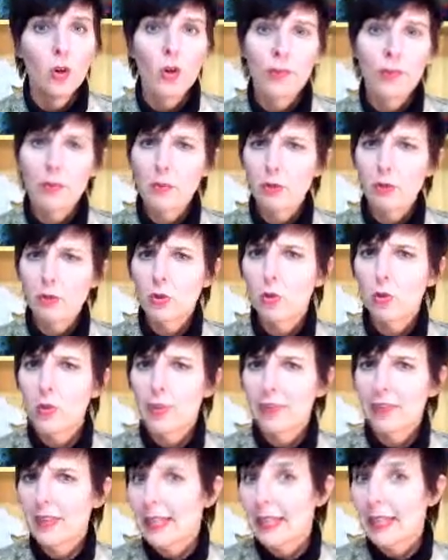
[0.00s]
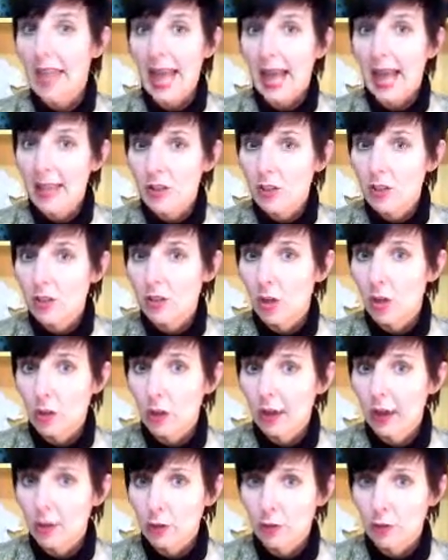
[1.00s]
or they were told that they had to
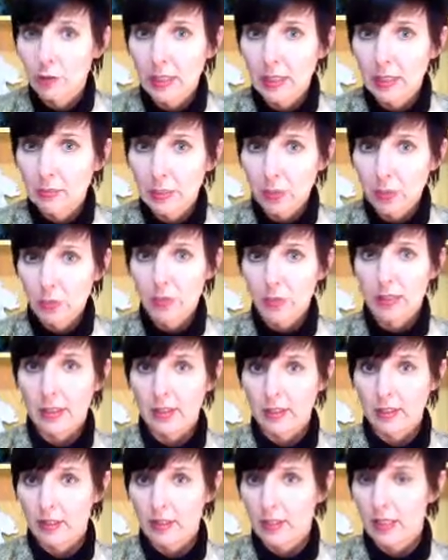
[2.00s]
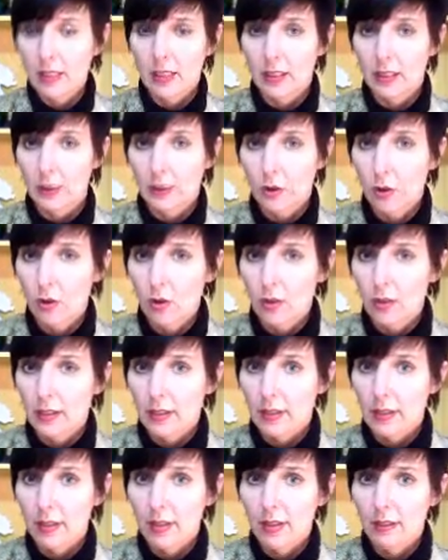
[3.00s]
know how to read music to sing in a
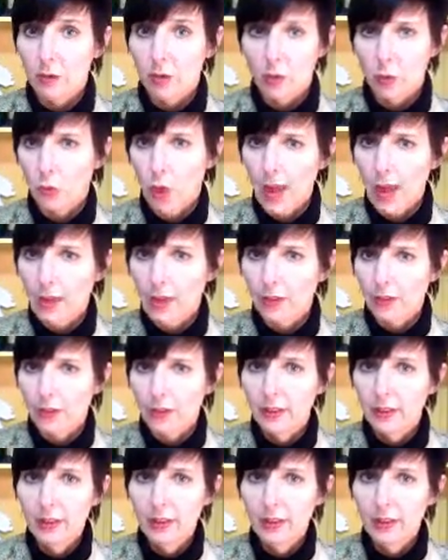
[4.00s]
chorus or choir.